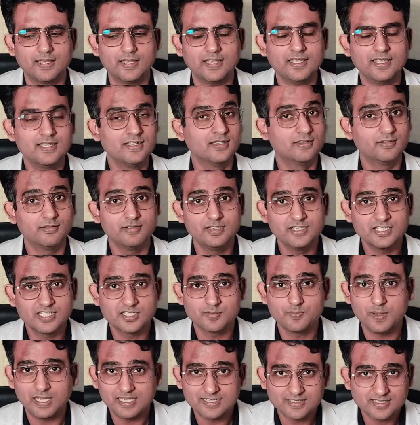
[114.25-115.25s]

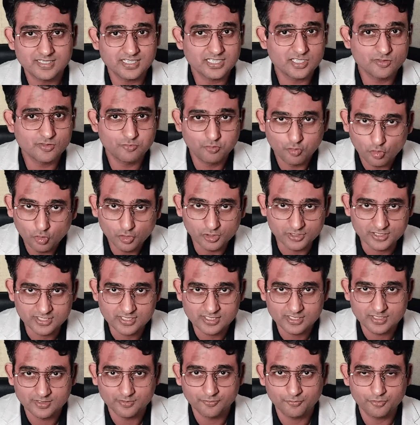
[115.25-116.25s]
increased by 6 folds
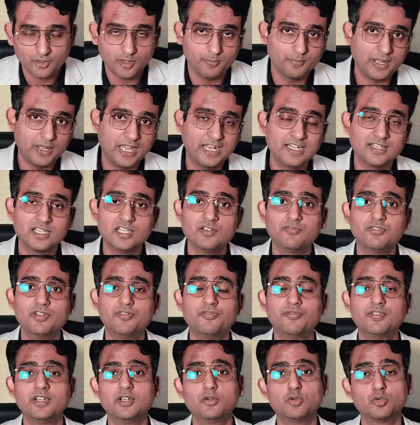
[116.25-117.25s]
from
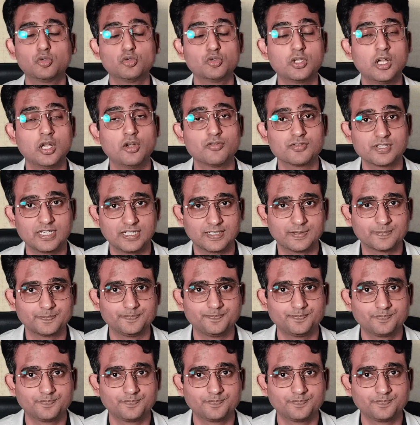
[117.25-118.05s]
1950 to 2000,